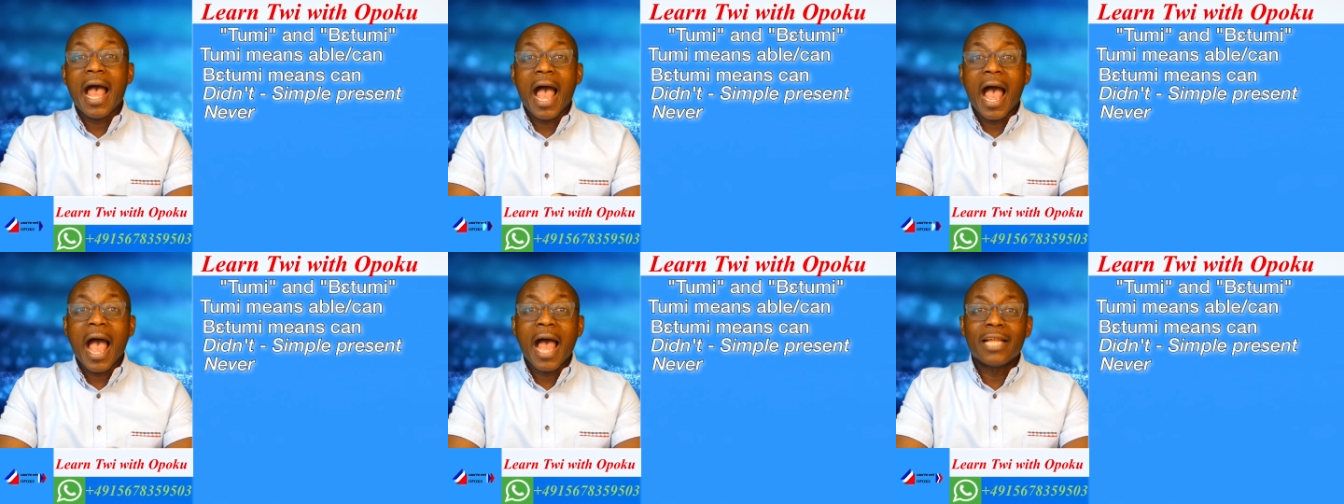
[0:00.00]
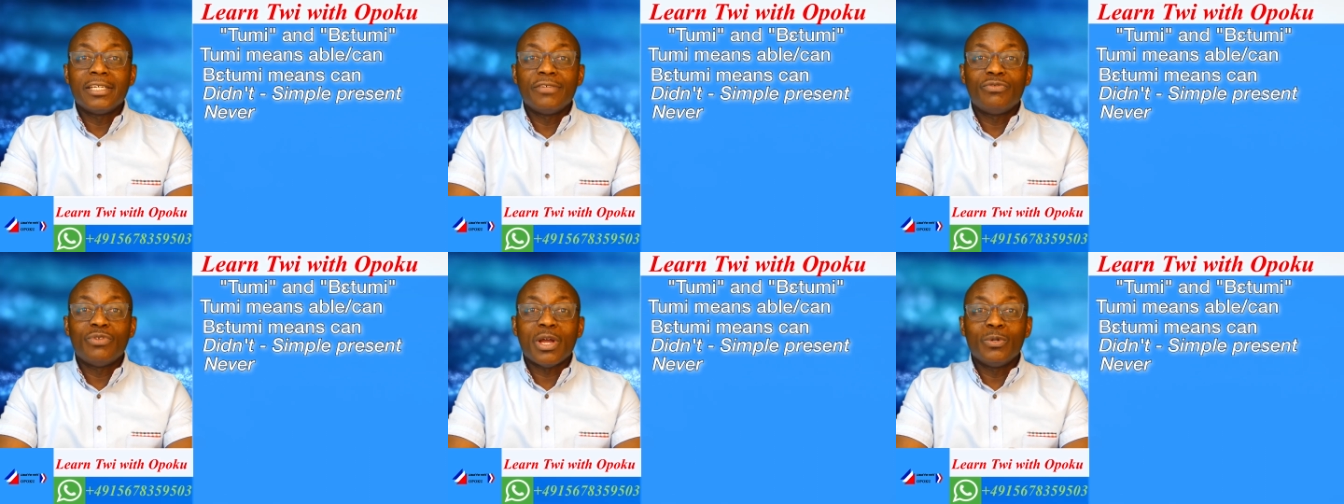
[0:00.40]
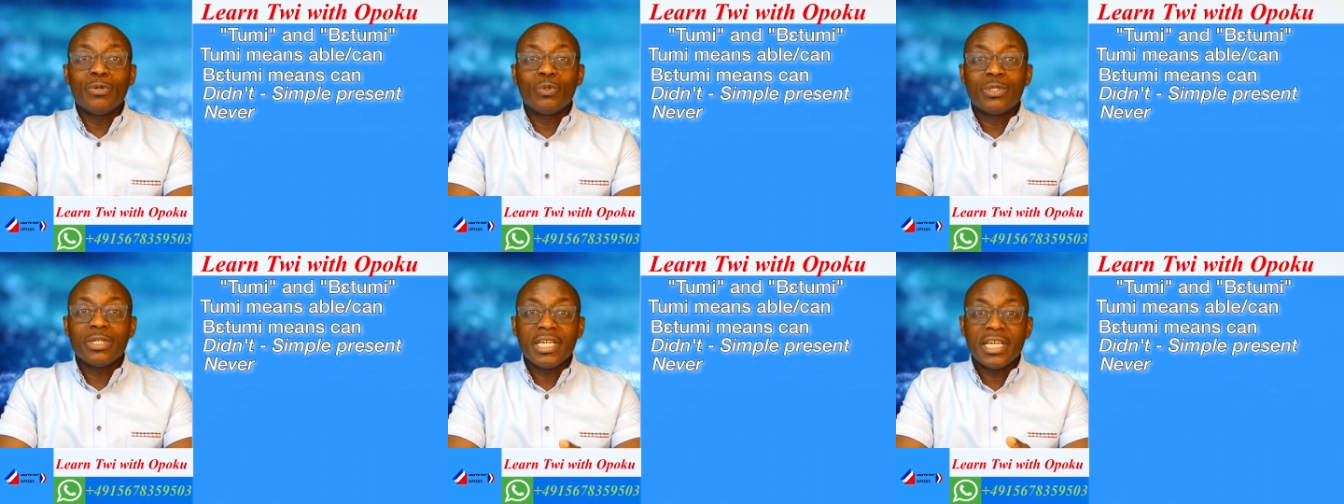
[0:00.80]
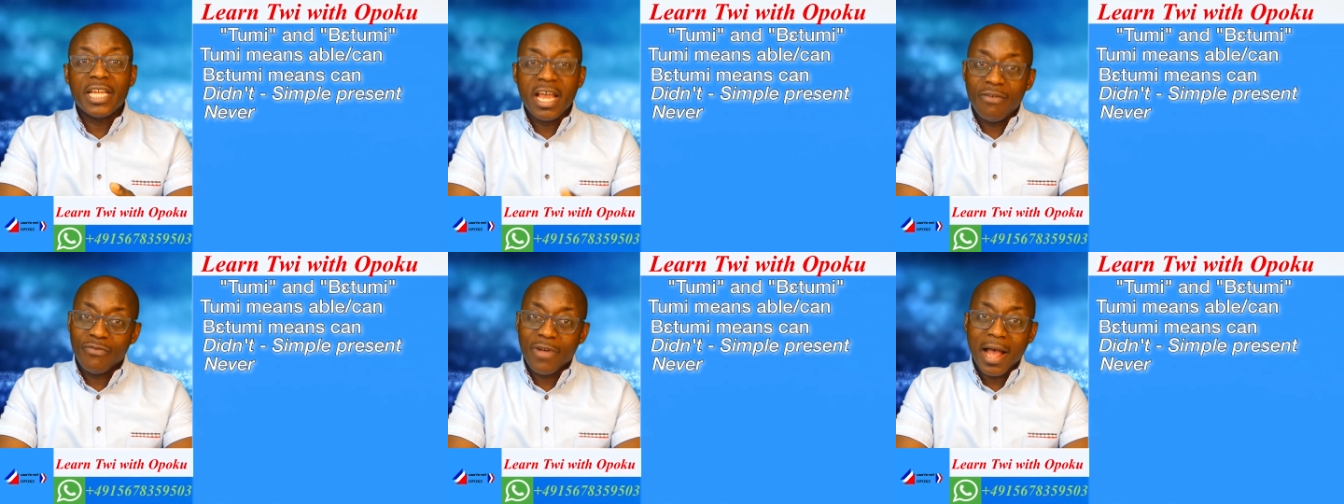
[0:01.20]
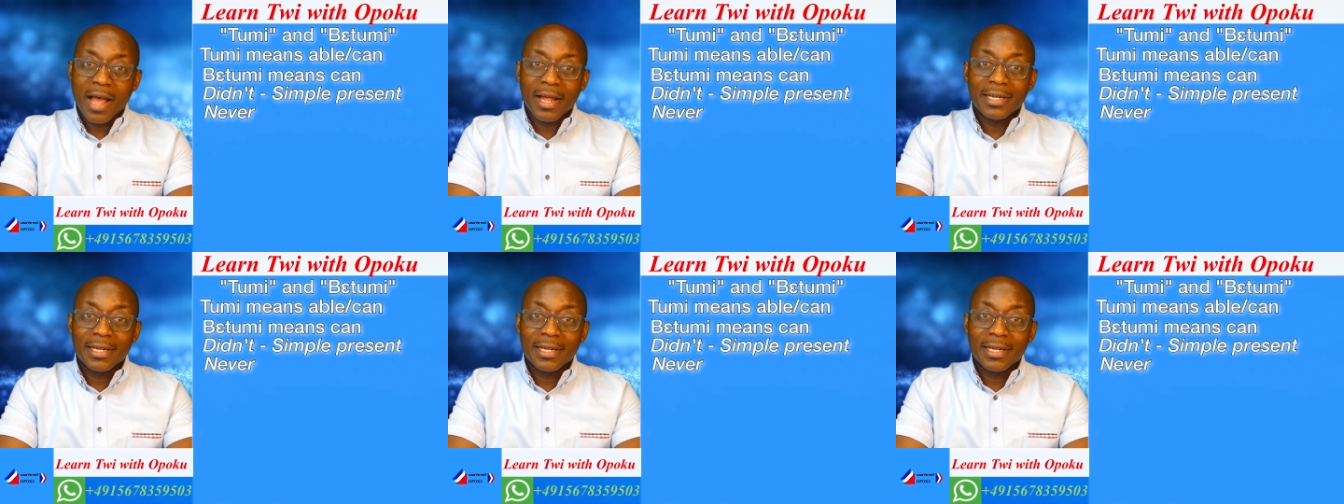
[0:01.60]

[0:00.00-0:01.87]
And if you are using never,